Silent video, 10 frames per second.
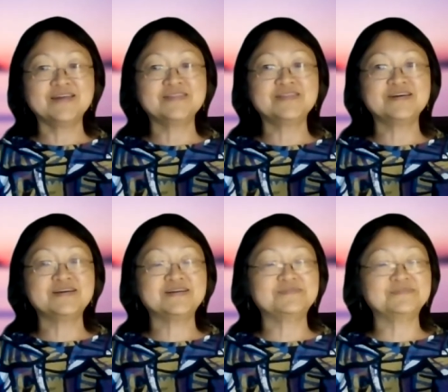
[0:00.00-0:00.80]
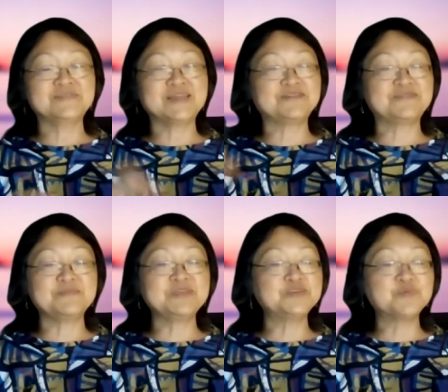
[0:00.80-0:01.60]
like
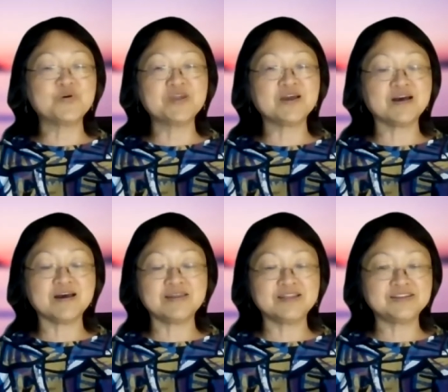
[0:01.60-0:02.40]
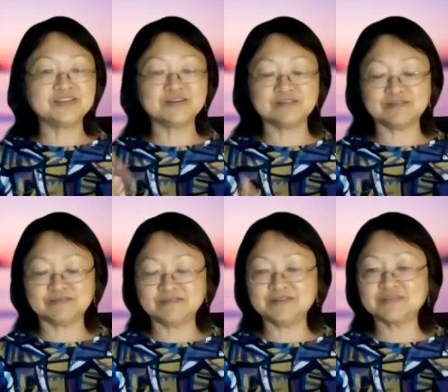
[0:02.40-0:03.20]
from this morning on
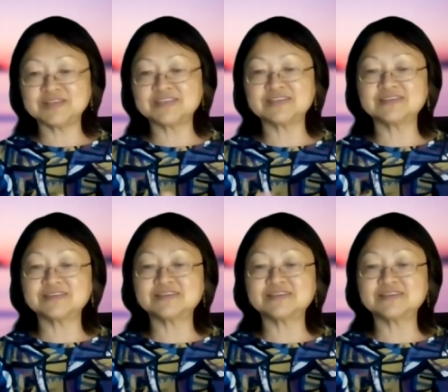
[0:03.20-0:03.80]
until, this is